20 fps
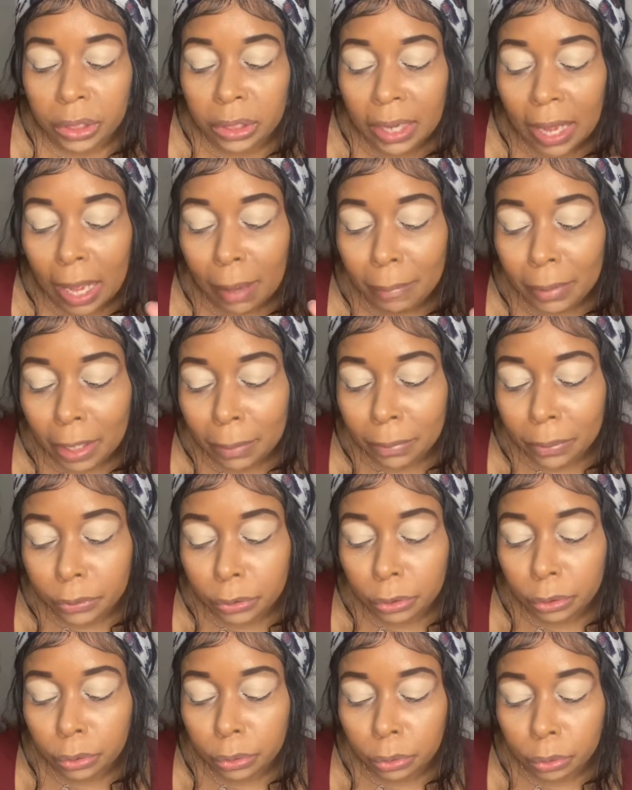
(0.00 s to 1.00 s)
I'm able
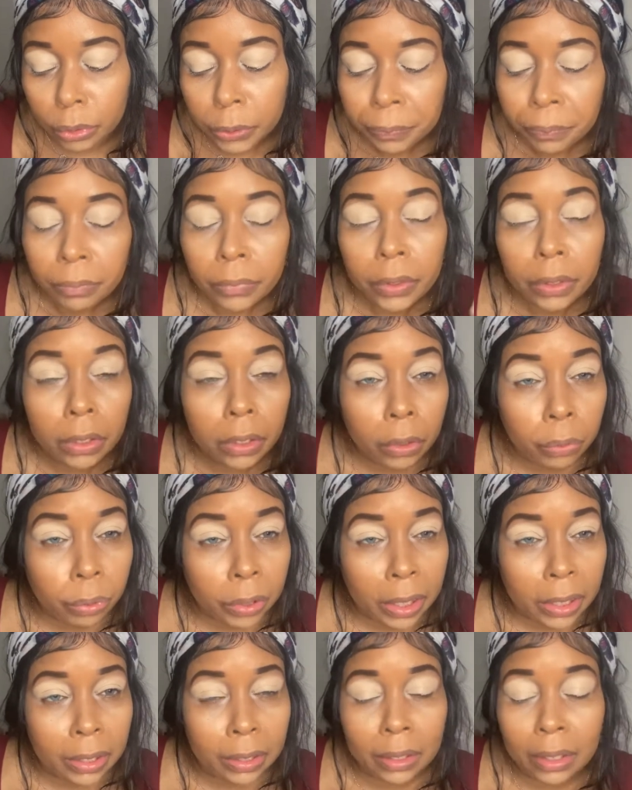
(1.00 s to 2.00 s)
to create
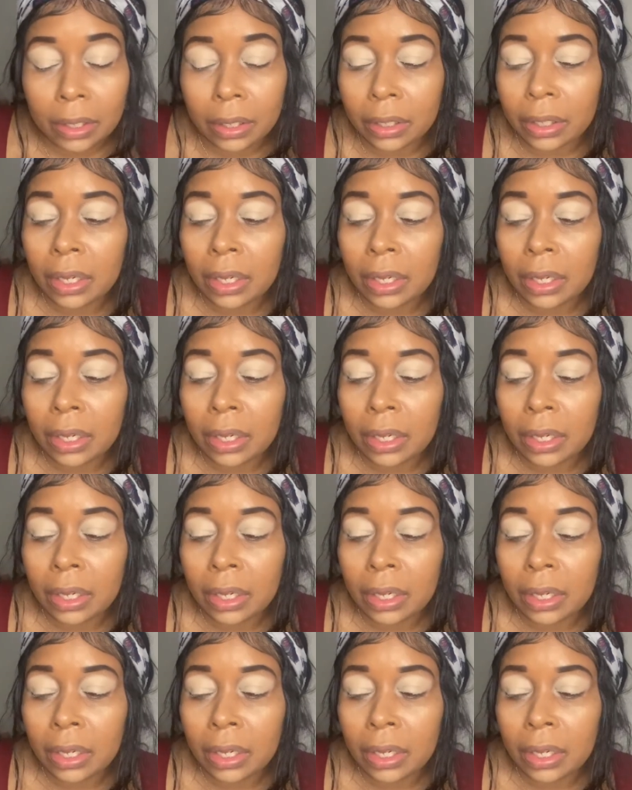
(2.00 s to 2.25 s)
a look.